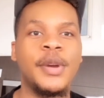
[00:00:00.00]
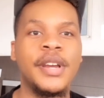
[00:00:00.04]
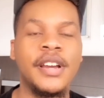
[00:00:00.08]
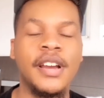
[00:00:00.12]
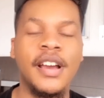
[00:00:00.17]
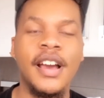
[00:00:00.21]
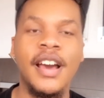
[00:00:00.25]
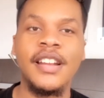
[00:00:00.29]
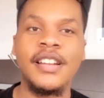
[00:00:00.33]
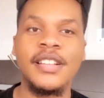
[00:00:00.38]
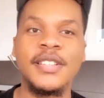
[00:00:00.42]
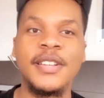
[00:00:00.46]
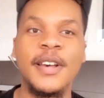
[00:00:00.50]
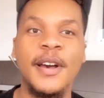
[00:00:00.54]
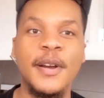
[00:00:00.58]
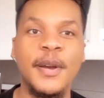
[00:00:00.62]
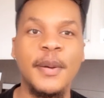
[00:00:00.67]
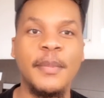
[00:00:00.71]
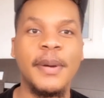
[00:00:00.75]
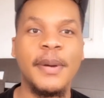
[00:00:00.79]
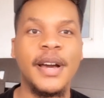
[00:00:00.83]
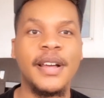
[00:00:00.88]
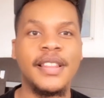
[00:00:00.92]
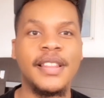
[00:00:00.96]
We can kind of
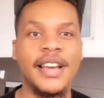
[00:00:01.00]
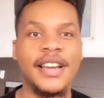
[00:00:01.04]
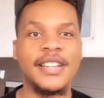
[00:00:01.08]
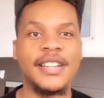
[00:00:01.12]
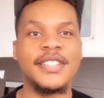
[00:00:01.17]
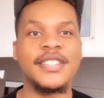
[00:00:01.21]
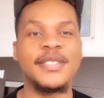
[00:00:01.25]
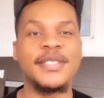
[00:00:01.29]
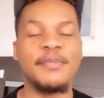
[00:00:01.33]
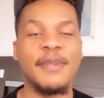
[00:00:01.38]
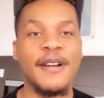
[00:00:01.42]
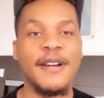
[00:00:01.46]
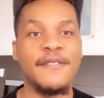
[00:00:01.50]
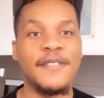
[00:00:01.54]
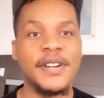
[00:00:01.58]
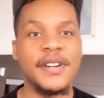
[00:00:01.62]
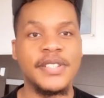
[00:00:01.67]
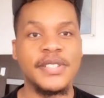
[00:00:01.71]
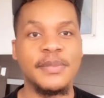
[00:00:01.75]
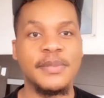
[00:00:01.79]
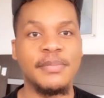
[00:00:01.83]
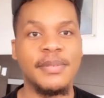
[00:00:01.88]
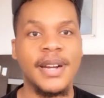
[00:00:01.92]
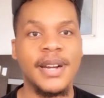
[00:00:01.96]
talk about like just my
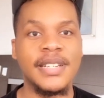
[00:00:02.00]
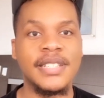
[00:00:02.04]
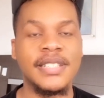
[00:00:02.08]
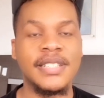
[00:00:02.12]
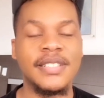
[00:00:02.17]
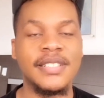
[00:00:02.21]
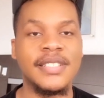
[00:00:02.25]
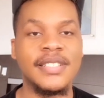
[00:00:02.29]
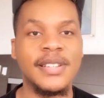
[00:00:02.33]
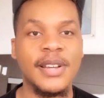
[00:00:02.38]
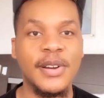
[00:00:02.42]
first impression.